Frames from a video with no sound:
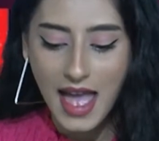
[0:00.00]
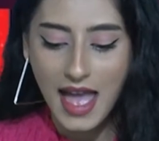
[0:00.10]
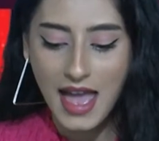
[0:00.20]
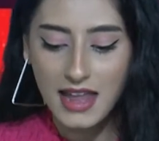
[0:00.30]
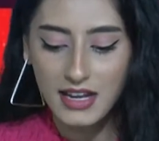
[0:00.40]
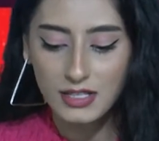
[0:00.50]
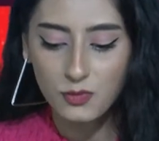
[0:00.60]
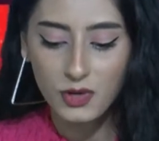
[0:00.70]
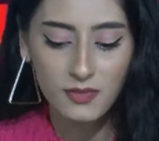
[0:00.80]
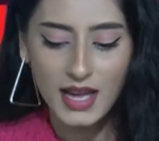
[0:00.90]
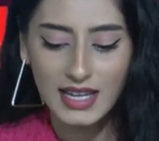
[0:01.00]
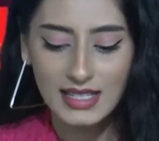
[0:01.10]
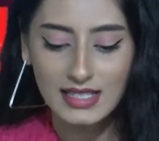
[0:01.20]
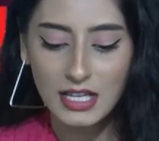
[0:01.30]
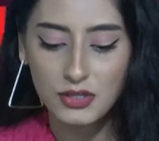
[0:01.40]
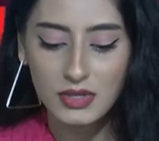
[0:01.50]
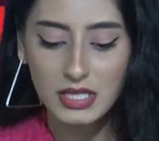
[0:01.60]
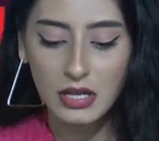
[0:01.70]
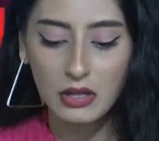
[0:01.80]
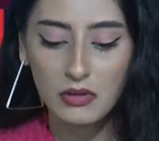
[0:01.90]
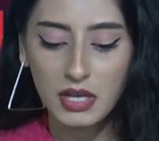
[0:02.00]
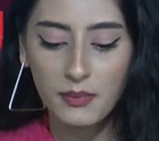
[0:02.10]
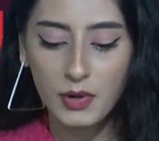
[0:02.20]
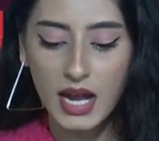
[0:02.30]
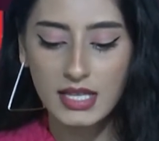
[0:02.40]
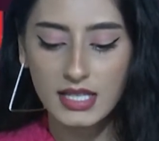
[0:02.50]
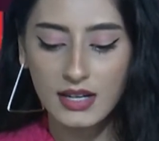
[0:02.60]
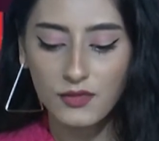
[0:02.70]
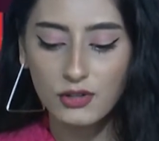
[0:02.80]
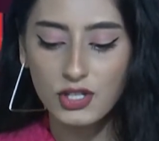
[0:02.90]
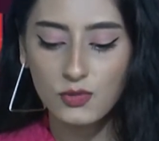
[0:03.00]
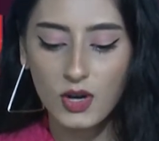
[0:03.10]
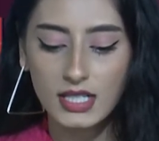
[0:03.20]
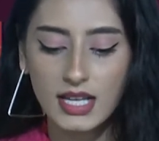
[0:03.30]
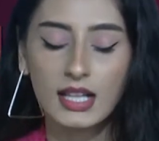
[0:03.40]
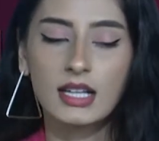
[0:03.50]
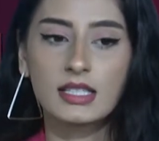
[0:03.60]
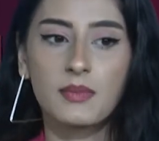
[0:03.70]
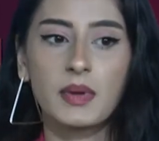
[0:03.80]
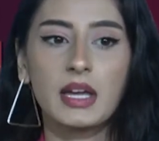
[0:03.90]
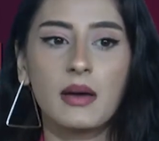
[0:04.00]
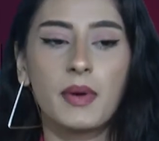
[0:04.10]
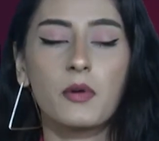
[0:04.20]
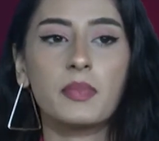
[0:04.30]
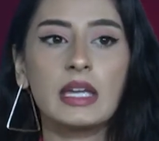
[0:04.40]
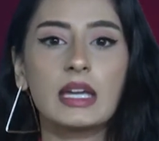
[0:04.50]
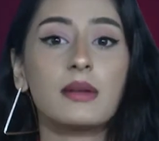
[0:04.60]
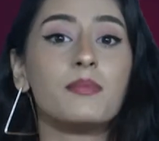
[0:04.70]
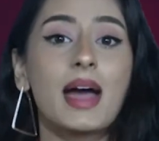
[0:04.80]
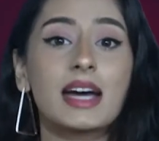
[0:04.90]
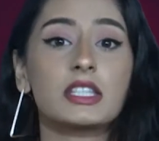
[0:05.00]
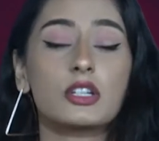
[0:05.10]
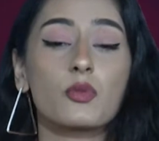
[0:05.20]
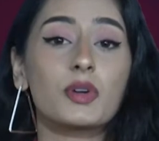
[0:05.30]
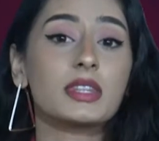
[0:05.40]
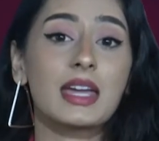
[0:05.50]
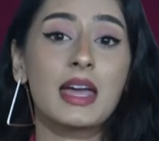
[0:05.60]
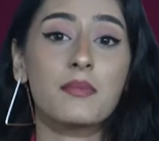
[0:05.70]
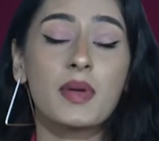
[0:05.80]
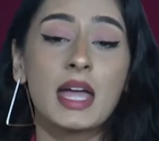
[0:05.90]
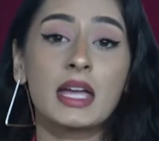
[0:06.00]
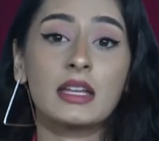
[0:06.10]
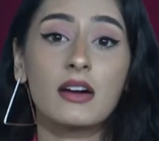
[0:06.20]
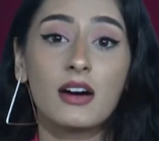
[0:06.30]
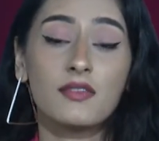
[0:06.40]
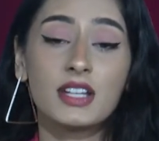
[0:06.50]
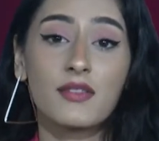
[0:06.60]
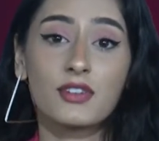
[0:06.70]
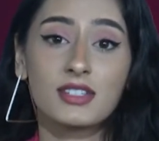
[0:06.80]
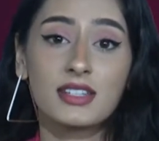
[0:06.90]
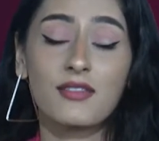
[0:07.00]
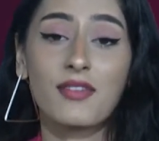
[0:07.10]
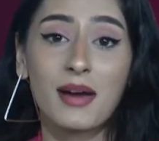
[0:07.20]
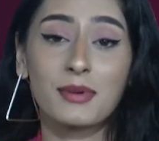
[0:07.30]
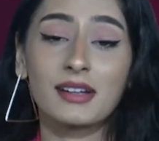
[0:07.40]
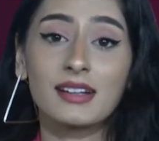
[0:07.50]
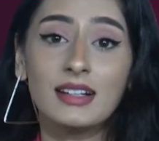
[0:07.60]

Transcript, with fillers: And it's with many accessories and clothing brands. And if you just want to tell us a bit about being an ambassador with the campaign of Diversity of Fabric.